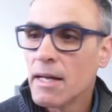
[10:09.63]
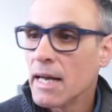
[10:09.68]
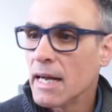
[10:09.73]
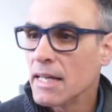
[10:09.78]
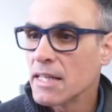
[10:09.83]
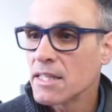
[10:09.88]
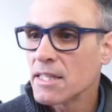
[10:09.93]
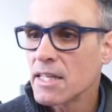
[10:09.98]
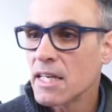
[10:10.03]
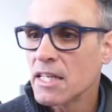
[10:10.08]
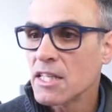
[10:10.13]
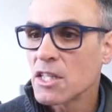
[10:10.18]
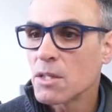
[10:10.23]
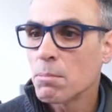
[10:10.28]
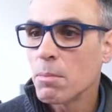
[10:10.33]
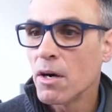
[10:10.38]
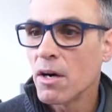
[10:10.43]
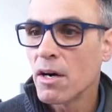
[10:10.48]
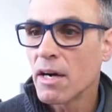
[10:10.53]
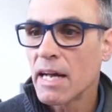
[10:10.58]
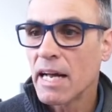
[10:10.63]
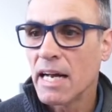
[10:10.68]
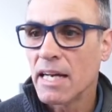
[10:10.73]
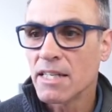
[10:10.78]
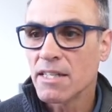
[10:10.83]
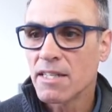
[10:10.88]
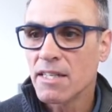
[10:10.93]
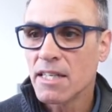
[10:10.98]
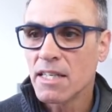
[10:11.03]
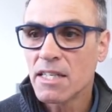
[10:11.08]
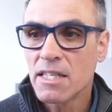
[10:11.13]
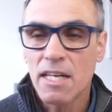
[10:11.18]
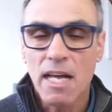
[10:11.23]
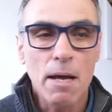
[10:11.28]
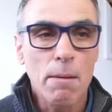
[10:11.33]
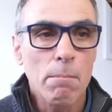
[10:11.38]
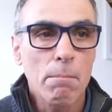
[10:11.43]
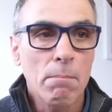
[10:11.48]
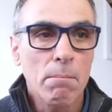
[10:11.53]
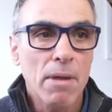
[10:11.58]
And Sendspark has this
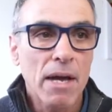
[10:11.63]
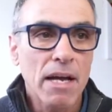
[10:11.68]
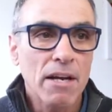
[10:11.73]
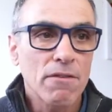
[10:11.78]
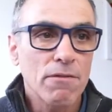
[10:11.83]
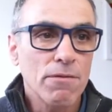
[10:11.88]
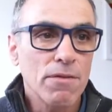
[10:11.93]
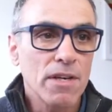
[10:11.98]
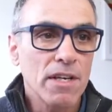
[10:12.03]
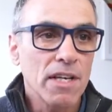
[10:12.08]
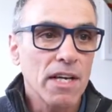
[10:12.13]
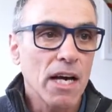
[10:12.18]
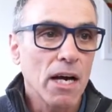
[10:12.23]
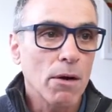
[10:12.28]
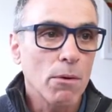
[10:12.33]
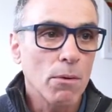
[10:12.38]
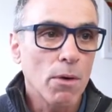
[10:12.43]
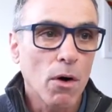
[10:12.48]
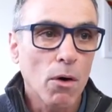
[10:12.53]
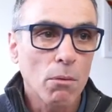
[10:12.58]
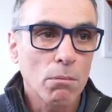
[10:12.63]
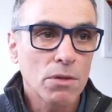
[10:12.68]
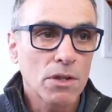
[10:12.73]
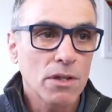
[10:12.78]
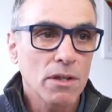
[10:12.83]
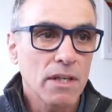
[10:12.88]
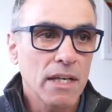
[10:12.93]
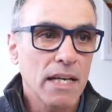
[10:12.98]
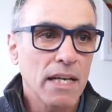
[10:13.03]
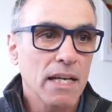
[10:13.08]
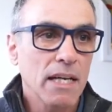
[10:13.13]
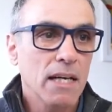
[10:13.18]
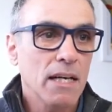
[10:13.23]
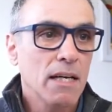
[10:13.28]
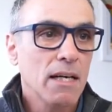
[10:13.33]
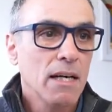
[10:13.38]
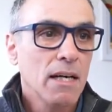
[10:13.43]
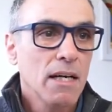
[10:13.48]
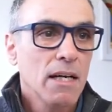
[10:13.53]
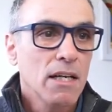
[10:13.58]
embed video option
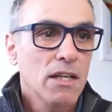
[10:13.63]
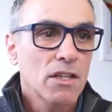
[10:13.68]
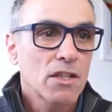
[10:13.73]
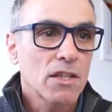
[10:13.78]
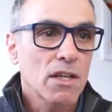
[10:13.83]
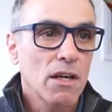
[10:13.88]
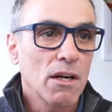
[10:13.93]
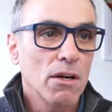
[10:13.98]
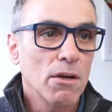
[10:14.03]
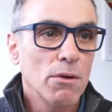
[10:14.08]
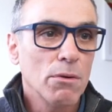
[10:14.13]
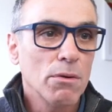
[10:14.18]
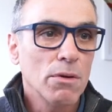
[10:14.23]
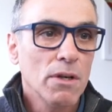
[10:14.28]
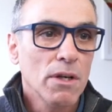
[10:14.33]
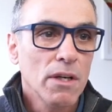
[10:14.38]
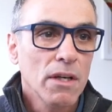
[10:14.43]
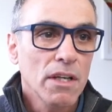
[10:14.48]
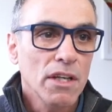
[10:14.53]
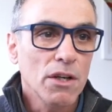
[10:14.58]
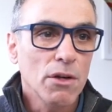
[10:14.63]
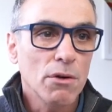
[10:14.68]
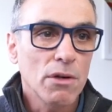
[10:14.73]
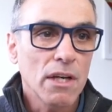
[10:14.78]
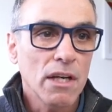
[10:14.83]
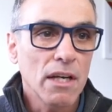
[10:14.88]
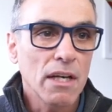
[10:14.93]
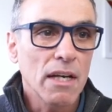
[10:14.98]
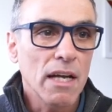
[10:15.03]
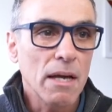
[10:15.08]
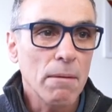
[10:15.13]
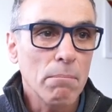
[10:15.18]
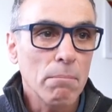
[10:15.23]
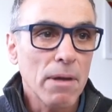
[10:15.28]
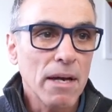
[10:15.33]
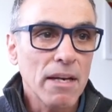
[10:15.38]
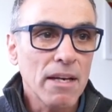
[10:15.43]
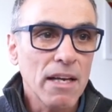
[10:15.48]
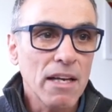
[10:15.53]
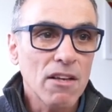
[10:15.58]
here. So you can
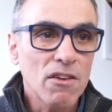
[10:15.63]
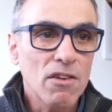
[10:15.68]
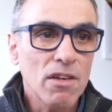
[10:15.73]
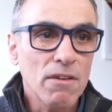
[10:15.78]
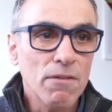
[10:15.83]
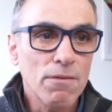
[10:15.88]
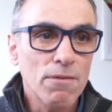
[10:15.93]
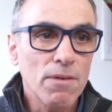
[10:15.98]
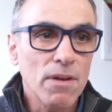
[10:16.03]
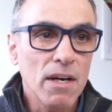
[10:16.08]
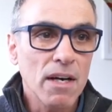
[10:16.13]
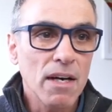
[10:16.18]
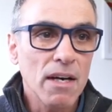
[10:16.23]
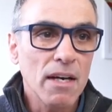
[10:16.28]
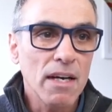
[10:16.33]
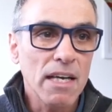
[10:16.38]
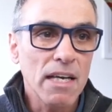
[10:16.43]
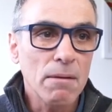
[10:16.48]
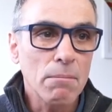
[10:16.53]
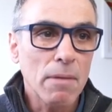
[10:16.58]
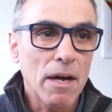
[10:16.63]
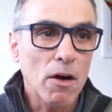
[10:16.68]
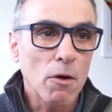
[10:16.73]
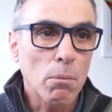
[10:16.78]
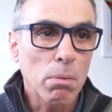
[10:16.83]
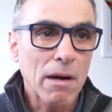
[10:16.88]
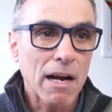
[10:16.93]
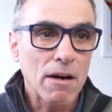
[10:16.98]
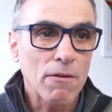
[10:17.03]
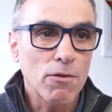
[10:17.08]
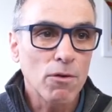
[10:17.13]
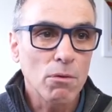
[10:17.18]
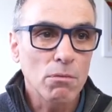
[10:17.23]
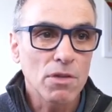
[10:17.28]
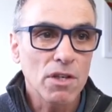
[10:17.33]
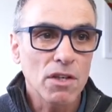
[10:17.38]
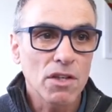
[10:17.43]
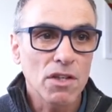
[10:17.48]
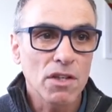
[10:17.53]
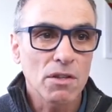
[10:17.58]
embed it into email
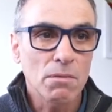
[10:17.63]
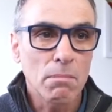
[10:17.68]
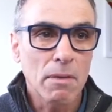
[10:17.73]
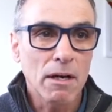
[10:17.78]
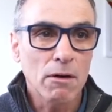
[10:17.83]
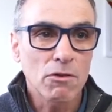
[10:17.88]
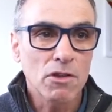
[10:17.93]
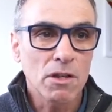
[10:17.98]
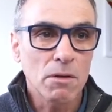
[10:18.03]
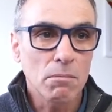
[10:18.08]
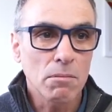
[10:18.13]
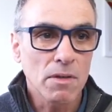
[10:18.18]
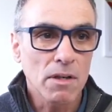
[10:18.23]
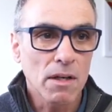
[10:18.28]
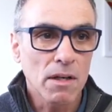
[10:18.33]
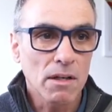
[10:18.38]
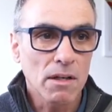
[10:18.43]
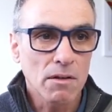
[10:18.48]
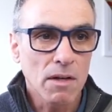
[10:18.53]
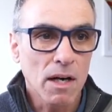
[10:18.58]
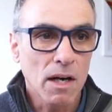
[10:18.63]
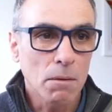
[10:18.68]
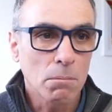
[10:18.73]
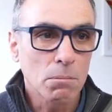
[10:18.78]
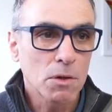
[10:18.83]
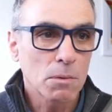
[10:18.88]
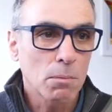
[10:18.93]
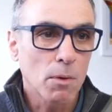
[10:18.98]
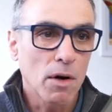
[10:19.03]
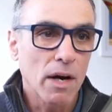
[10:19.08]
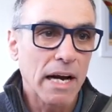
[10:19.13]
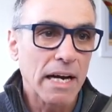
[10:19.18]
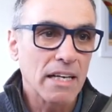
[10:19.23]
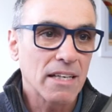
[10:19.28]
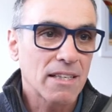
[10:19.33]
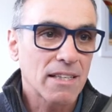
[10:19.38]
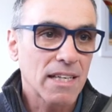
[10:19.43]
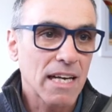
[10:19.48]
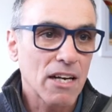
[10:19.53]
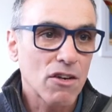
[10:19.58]
platforms such as MailChimp, HubSpot,
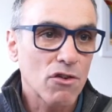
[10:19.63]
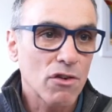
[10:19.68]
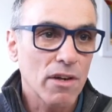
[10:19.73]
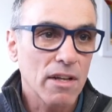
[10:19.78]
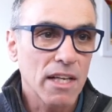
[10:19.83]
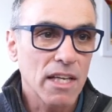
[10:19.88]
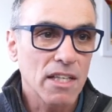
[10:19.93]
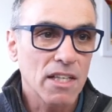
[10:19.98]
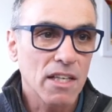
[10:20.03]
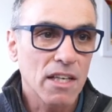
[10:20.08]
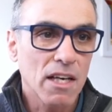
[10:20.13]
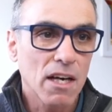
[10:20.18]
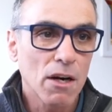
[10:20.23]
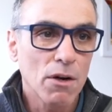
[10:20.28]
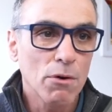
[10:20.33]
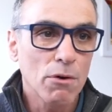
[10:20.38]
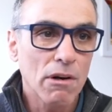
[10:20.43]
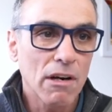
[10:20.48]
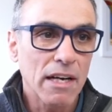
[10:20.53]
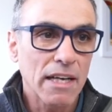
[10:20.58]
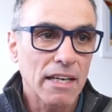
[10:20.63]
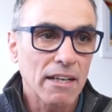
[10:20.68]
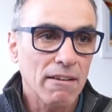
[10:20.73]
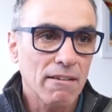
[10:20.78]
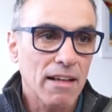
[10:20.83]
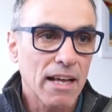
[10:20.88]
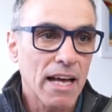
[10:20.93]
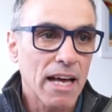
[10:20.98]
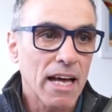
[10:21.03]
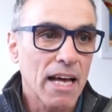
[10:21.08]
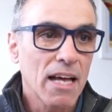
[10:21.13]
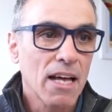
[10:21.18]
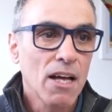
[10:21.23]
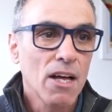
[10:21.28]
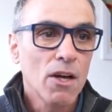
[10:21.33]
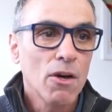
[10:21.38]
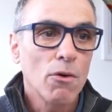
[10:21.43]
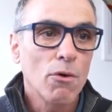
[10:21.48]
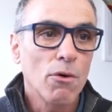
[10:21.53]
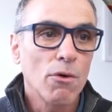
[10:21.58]
etc. There's a code link there.
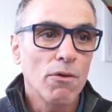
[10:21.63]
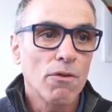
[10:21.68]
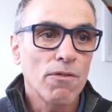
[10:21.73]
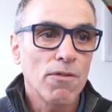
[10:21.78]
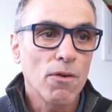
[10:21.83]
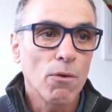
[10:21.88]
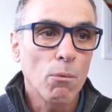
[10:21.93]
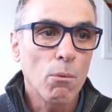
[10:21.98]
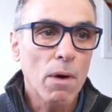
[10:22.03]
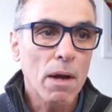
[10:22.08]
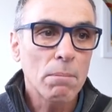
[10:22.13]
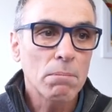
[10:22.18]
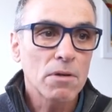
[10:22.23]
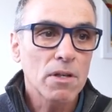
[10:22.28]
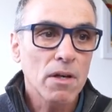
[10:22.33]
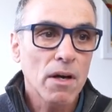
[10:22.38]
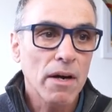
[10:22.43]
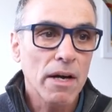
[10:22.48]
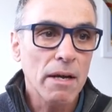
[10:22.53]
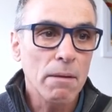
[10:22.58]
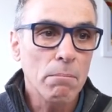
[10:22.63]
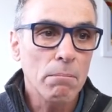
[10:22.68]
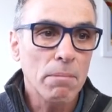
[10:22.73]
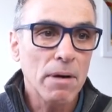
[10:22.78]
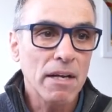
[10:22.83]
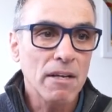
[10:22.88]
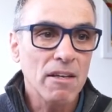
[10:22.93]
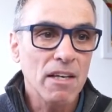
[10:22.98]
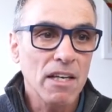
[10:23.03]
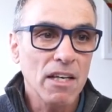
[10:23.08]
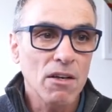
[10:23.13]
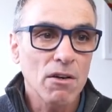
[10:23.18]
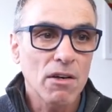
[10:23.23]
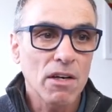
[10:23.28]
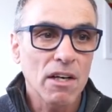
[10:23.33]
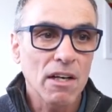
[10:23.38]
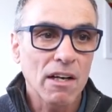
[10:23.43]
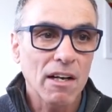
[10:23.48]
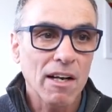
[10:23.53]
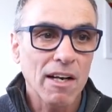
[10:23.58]
Or for website embedding, you
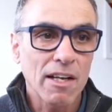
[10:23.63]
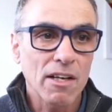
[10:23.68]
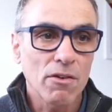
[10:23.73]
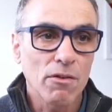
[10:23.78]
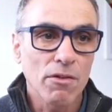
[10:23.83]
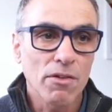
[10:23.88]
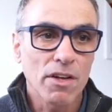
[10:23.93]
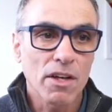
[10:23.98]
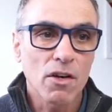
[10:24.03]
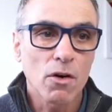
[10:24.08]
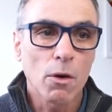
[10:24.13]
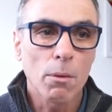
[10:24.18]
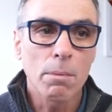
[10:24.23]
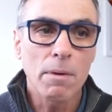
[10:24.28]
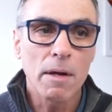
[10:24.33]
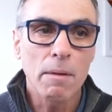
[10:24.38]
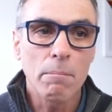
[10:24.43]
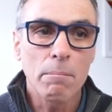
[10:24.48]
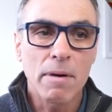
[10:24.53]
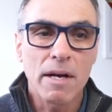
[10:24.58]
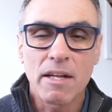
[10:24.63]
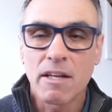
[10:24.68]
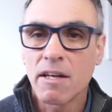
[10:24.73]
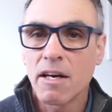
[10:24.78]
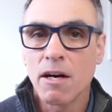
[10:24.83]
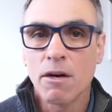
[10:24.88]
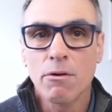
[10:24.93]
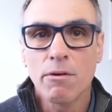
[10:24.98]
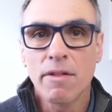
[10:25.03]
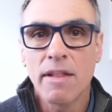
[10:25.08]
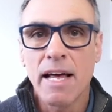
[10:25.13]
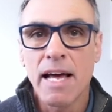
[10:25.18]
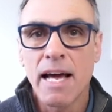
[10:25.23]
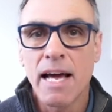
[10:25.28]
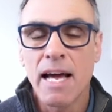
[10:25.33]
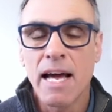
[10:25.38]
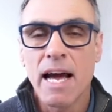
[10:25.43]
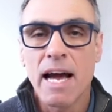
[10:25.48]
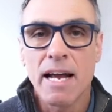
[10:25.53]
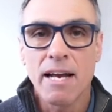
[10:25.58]
can click on the copy embed code
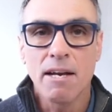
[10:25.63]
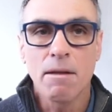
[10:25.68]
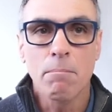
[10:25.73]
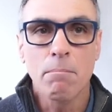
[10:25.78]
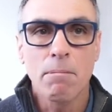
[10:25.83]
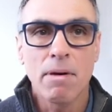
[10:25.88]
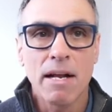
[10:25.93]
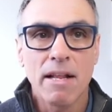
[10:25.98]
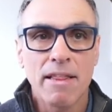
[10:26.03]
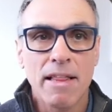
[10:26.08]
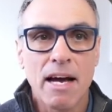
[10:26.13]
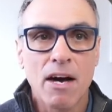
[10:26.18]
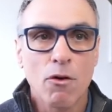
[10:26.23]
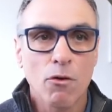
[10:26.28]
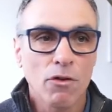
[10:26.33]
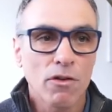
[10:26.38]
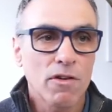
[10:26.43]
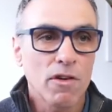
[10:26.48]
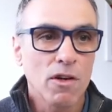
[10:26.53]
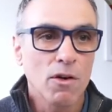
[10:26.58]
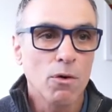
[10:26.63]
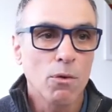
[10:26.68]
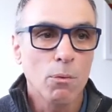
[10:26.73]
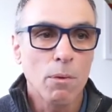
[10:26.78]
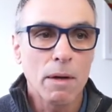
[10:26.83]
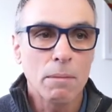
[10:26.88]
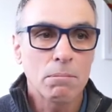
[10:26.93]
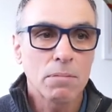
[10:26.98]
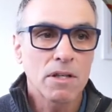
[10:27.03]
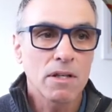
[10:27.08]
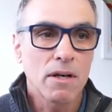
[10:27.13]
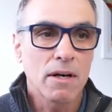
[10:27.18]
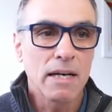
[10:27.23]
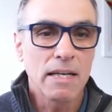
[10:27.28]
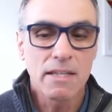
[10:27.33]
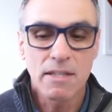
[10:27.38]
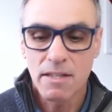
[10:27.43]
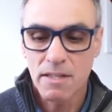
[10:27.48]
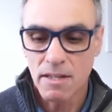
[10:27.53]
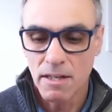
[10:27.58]
there and embed that onto your
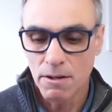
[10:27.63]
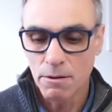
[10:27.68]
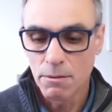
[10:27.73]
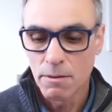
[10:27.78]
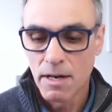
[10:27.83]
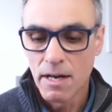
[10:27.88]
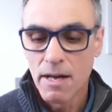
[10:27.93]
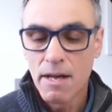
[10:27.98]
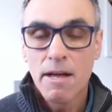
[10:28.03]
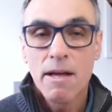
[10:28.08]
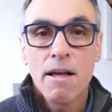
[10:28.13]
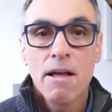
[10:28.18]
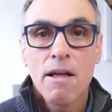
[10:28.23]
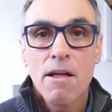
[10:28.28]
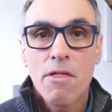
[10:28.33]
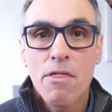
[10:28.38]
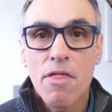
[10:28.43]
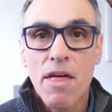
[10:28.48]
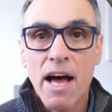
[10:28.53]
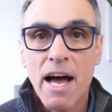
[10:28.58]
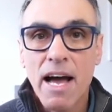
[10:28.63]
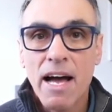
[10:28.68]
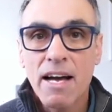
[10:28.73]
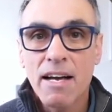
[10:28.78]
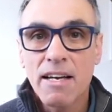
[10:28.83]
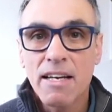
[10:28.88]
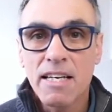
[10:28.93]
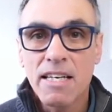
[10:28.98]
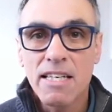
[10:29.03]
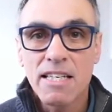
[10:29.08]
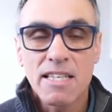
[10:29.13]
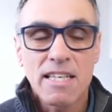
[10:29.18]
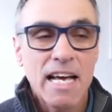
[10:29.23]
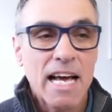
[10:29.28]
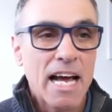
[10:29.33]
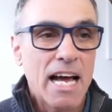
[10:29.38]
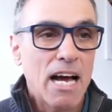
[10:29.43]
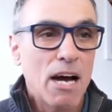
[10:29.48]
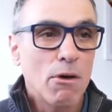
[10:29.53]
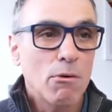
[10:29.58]
website. So that is
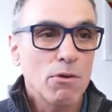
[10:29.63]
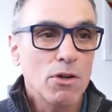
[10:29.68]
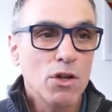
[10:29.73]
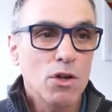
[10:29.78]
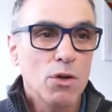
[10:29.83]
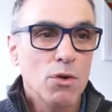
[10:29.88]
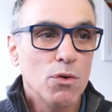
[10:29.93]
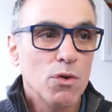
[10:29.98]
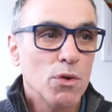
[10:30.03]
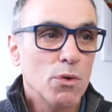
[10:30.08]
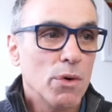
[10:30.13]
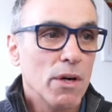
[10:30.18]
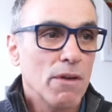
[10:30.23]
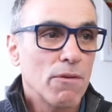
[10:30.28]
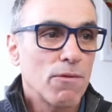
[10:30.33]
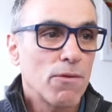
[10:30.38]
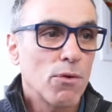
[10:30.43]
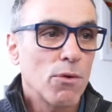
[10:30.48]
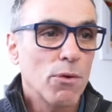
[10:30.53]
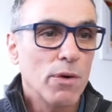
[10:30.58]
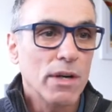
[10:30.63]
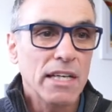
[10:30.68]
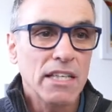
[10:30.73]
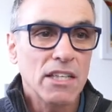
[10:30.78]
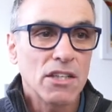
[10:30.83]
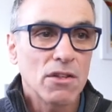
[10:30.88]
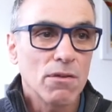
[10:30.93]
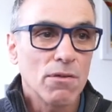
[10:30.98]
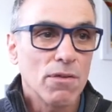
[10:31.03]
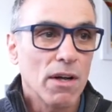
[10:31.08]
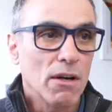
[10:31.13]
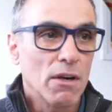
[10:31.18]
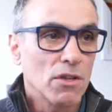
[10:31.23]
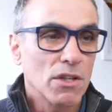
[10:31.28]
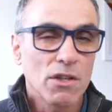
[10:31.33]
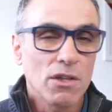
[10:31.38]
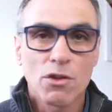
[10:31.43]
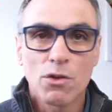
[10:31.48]
how you do it for each of those.